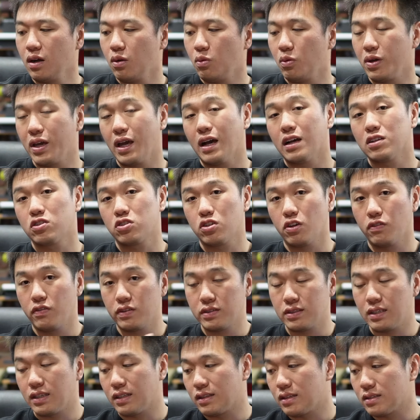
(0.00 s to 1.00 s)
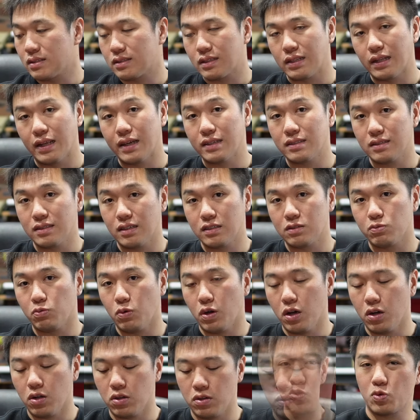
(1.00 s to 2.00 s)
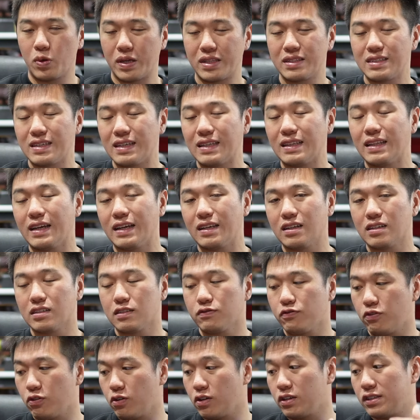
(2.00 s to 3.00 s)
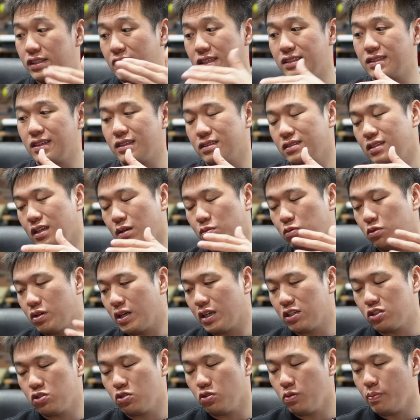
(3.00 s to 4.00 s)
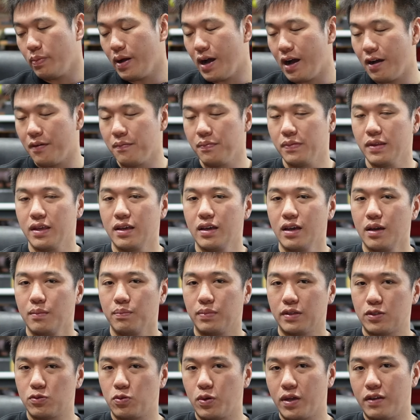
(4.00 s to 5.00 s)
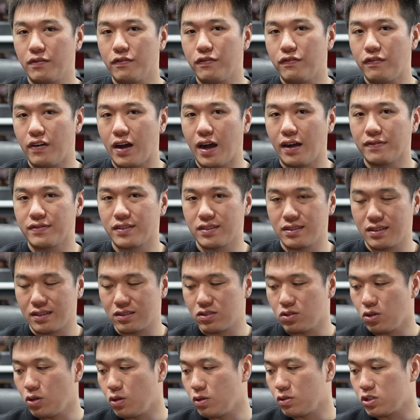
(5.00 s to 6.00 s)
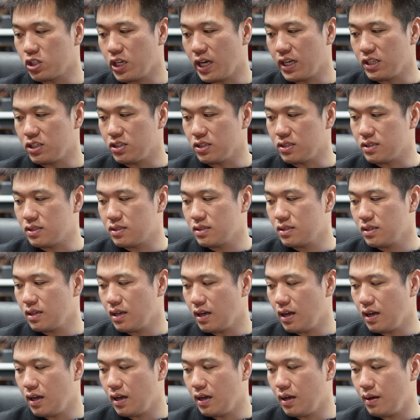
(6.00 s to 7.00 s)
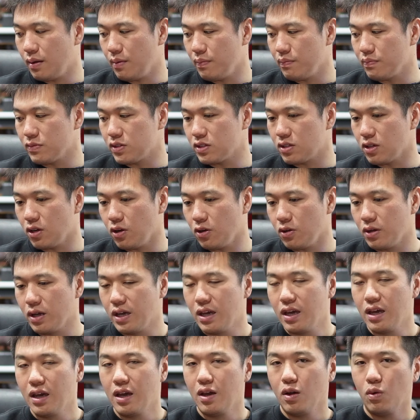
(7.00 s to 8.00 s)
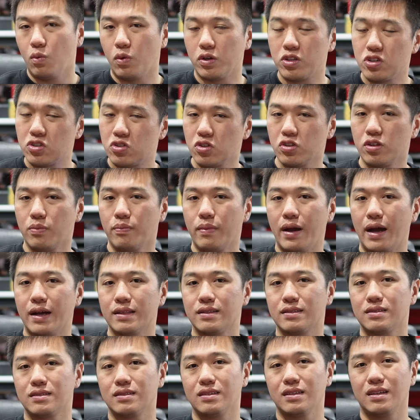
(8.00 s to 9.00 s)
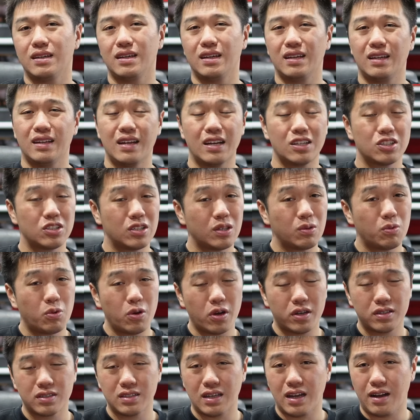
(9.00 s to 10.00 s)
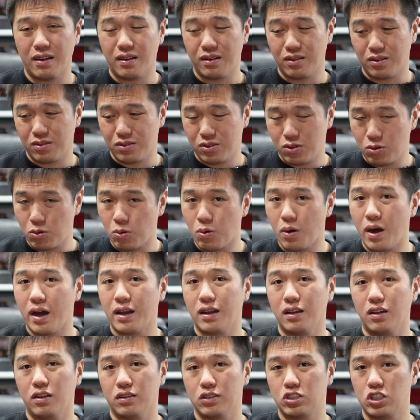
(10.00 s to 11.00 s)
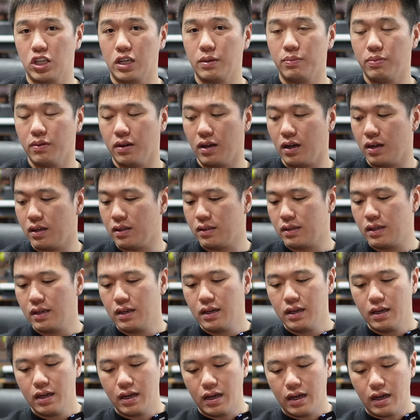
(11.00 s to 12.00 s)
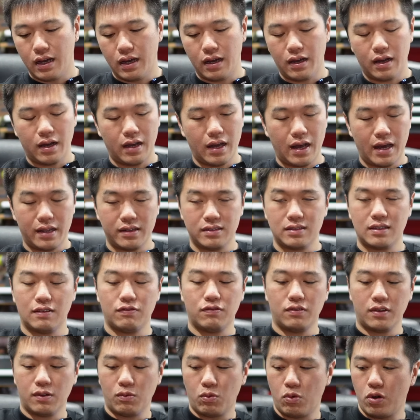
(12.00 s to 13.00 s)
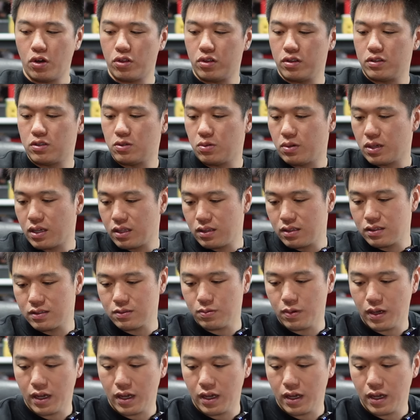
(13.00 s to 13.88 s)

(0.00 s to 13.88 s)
we are servicing this less as well. 20 litres for a D16 will get you about between 5 to 6 oil changes. So when you do the maths, it actually works out quite a lot cheaper, and it's definitely worth it doing it this